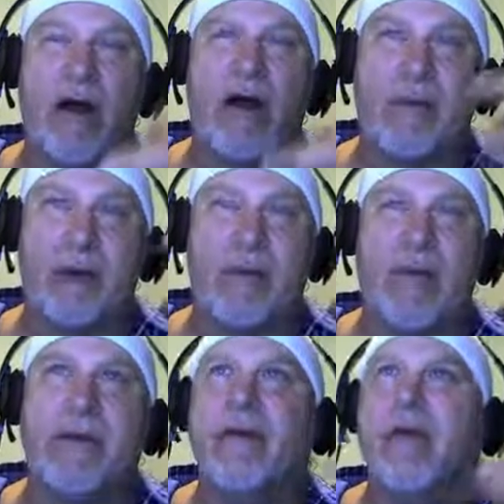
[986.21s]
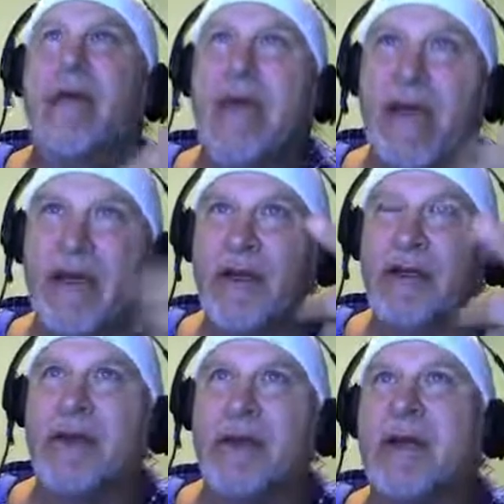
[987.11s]
a pyramid, and you
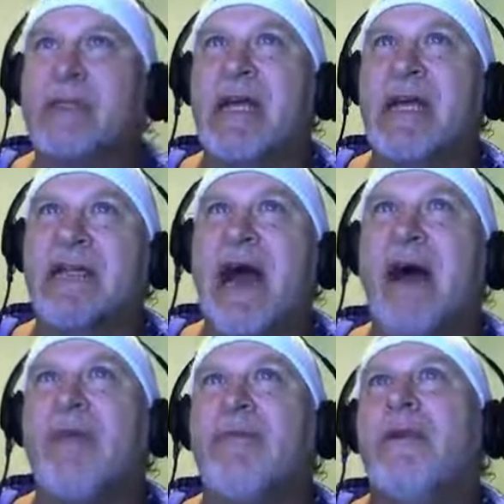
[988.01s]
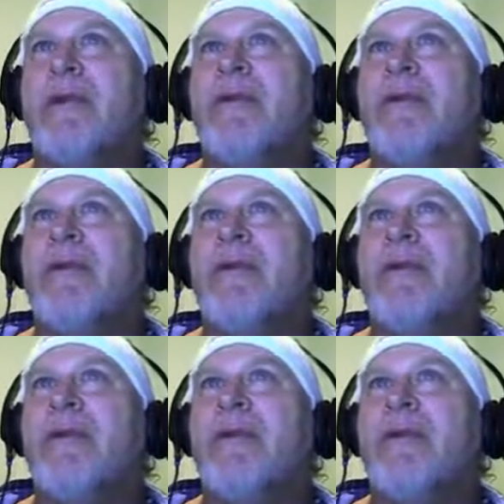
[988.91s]
turn it upside down,